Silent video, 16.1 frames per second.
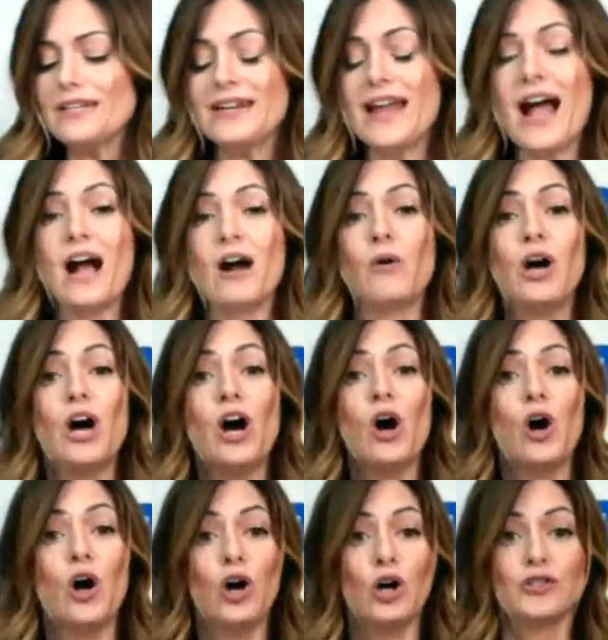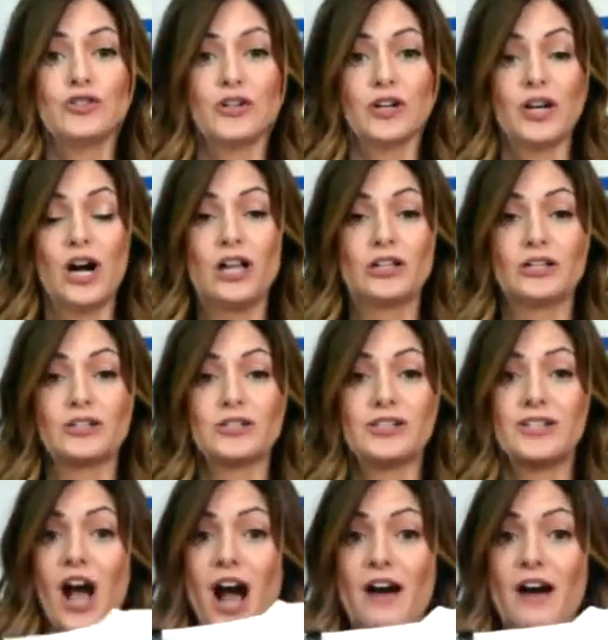Now, Ultra Color
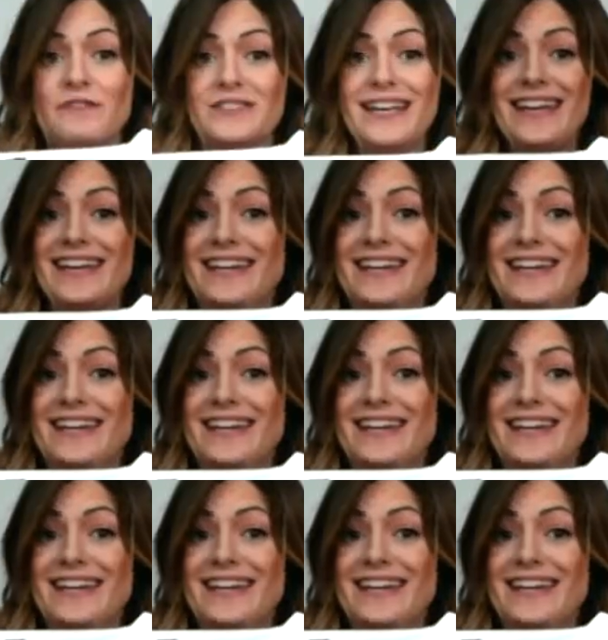Soft,